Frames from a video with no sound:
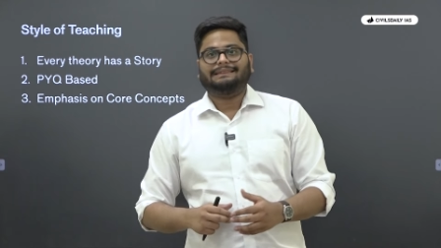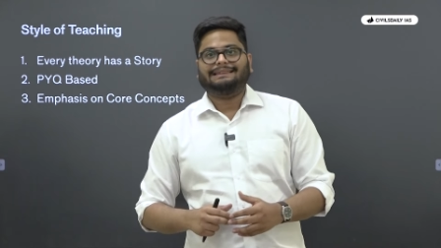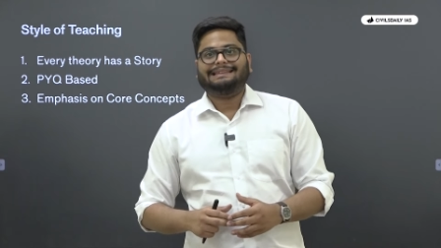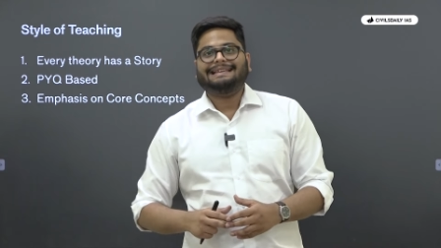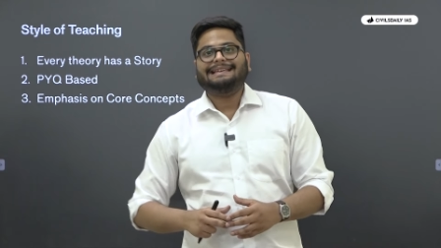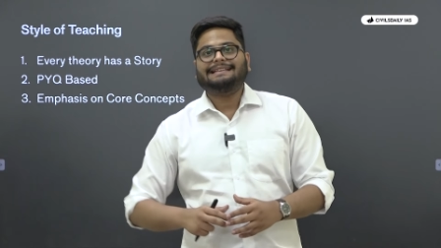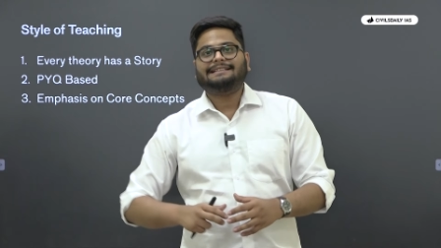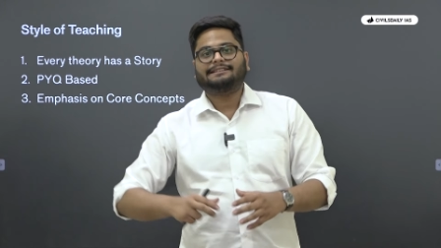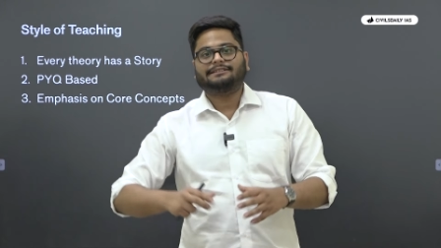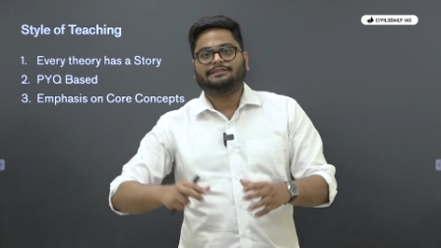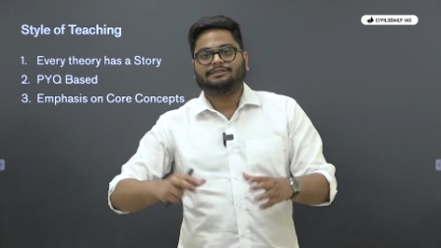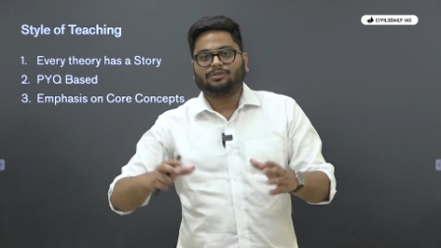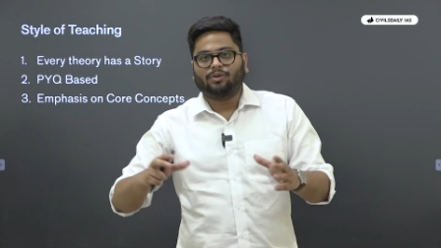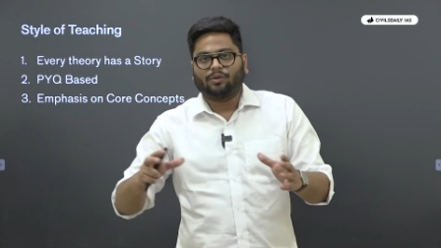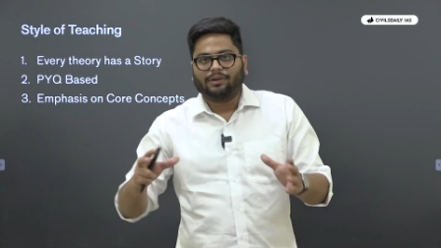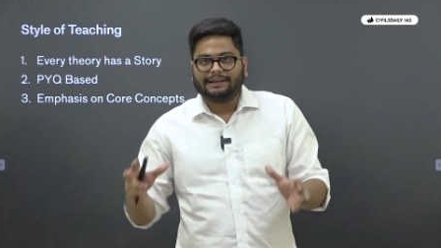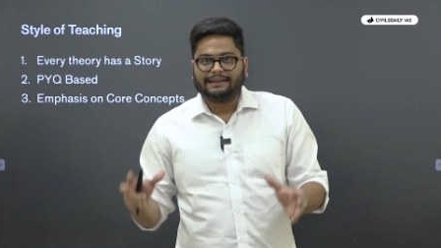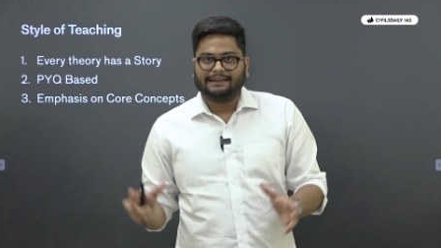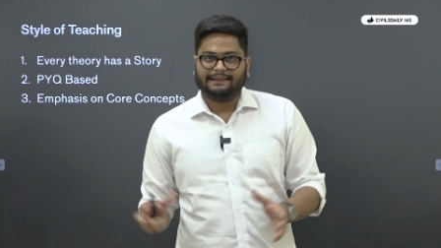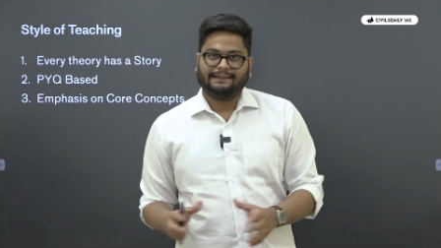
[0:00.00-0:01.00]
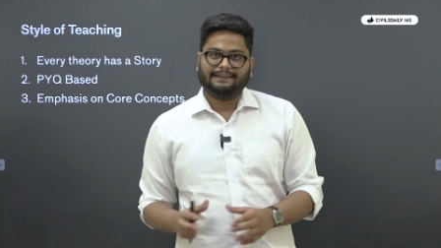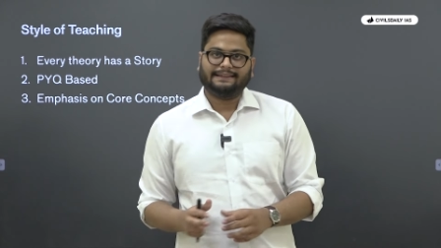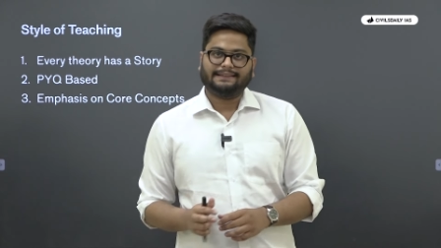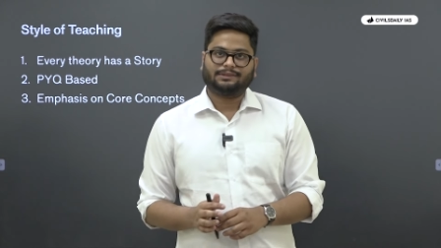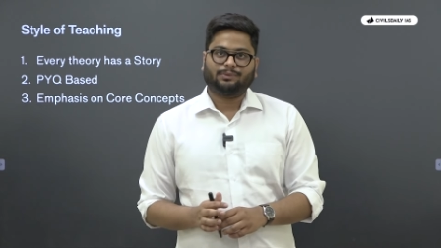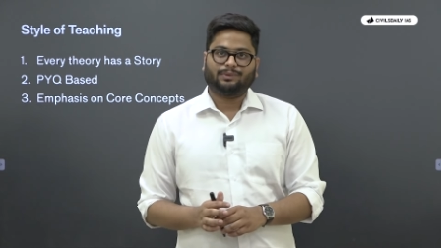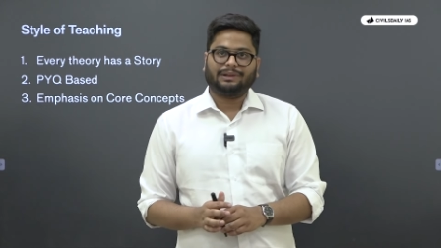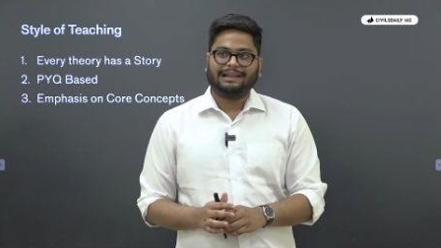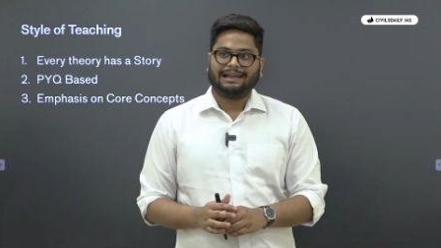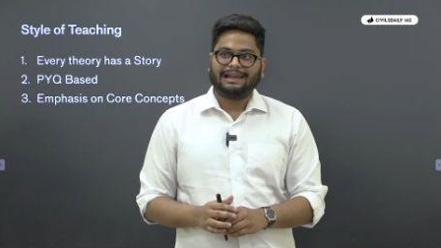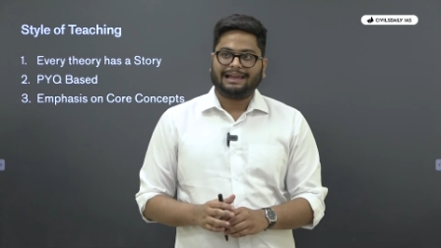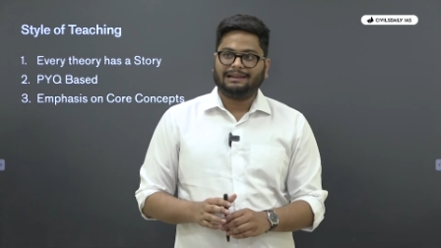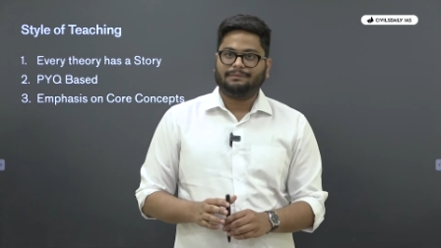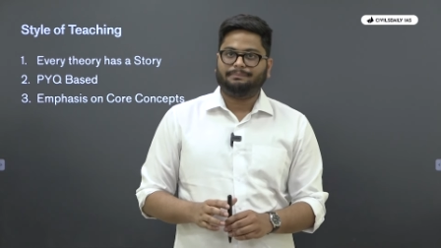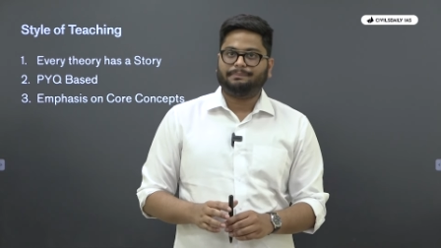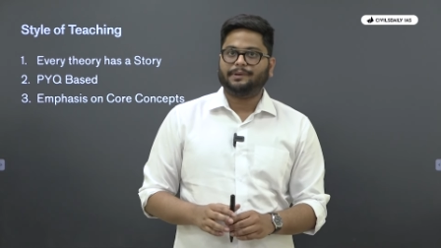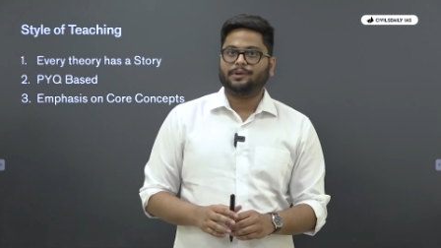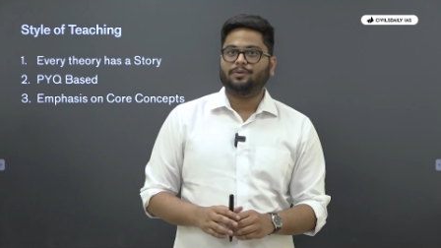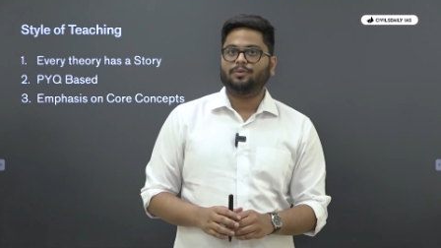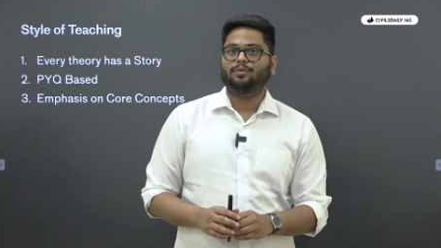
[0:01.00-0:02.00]
these stories will help
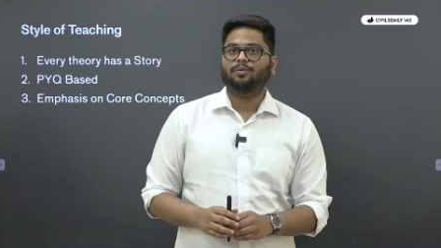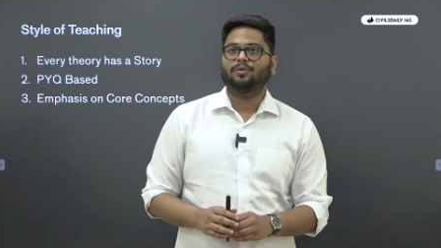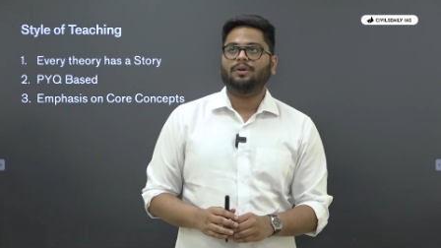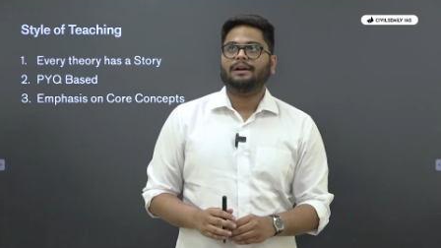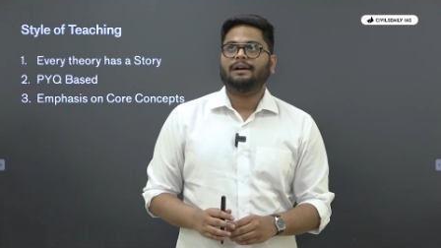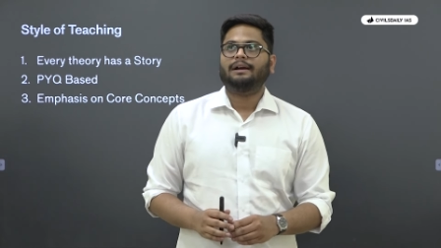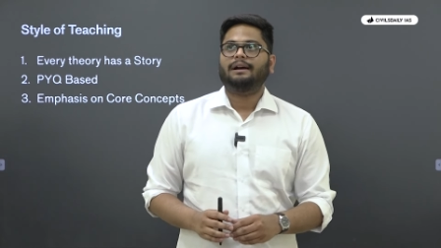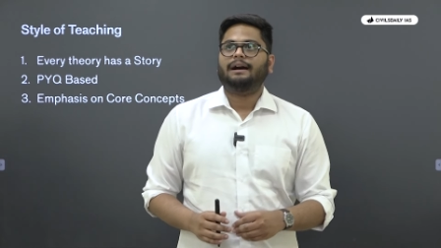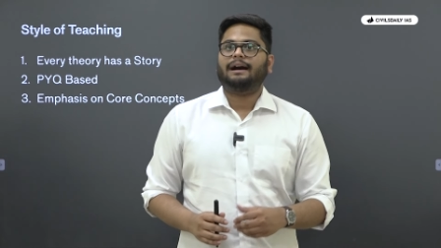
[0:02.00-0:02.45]
you